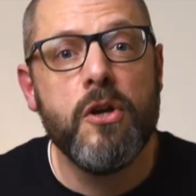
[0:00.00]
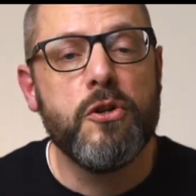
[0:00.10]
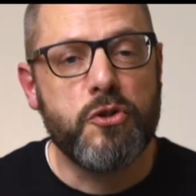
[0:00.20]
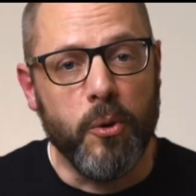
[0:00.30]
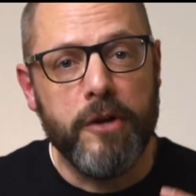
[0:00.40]

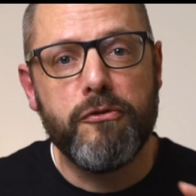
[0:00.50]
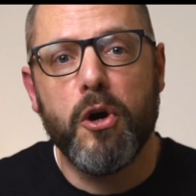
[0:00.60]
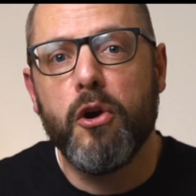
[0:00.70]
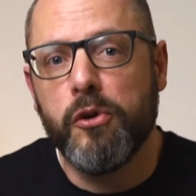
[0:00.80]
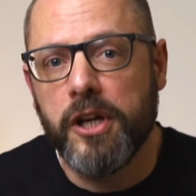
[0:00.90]
So if you
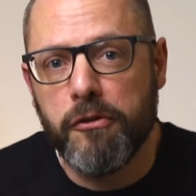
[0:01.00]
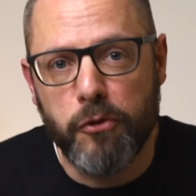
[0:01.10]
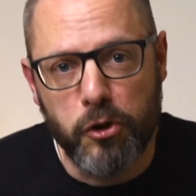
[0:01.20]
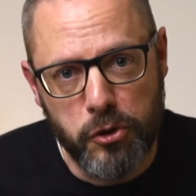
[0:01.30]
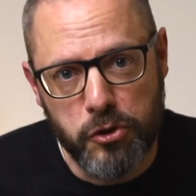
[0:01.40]
are looking
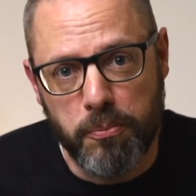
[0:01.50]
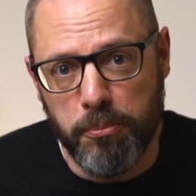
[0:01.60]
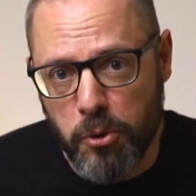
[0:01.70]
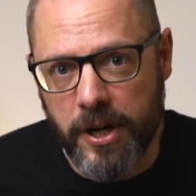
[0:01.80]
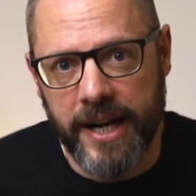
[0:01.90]
for good
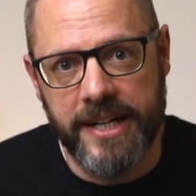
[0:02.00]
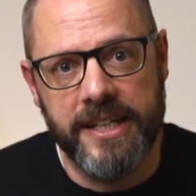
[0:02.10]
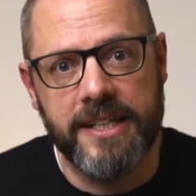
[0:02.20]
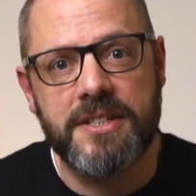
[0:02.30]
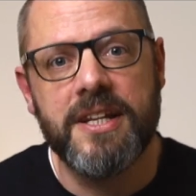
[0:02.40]
book
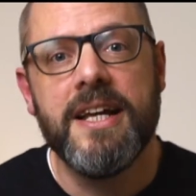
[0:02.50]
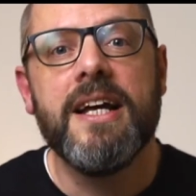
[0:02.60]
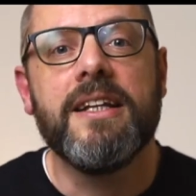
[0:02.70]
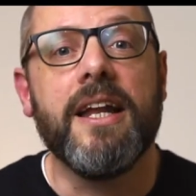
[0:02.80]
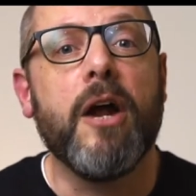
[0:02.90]
ideas,
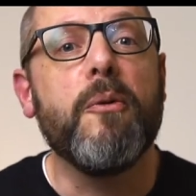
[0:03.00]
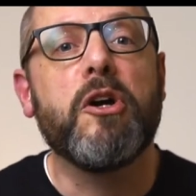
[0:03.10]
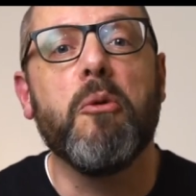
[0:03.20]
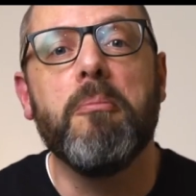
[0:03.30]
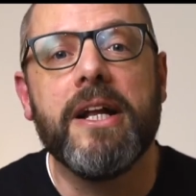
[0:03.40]
then I
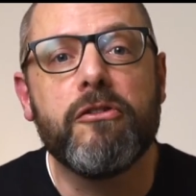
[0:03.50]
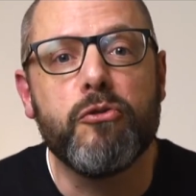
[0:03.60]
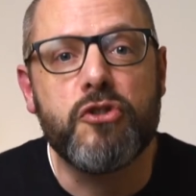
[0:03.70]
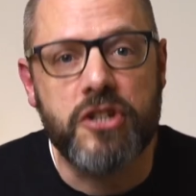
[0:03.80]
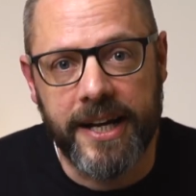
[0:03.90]
recommend
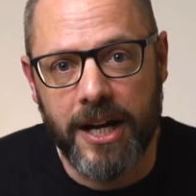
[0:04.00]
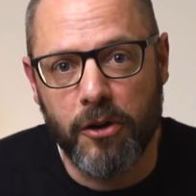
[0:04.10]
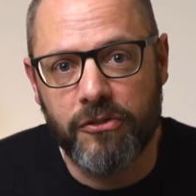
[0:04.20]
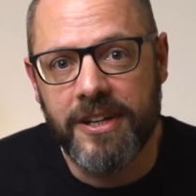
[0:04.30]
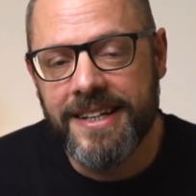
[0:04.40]
to check
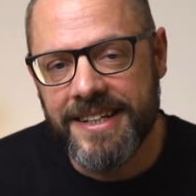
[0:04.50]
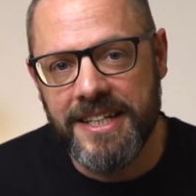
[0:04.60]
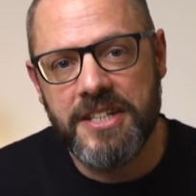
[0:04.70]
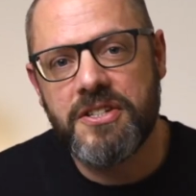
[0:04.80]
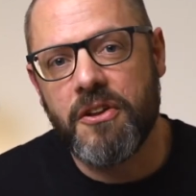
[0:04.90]
out
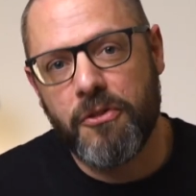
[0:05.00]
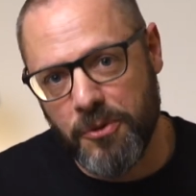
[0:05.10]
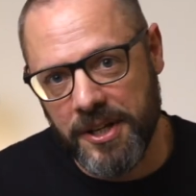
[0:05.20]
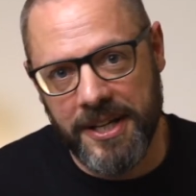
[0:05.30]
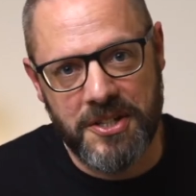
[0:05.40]
these
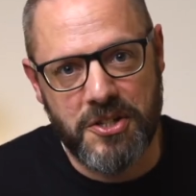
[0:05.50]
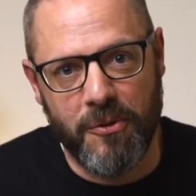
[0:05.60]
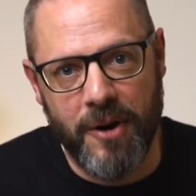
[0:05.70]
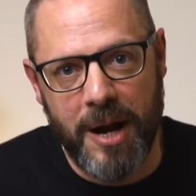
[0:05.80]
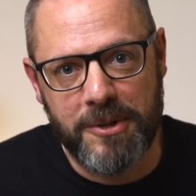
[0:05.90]
three
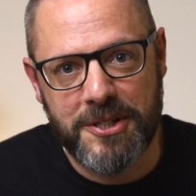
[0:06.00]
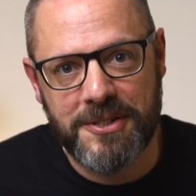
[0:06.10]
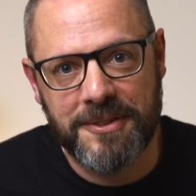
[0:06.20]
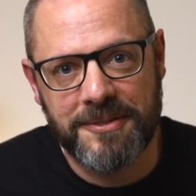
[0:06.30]
Instagrammers.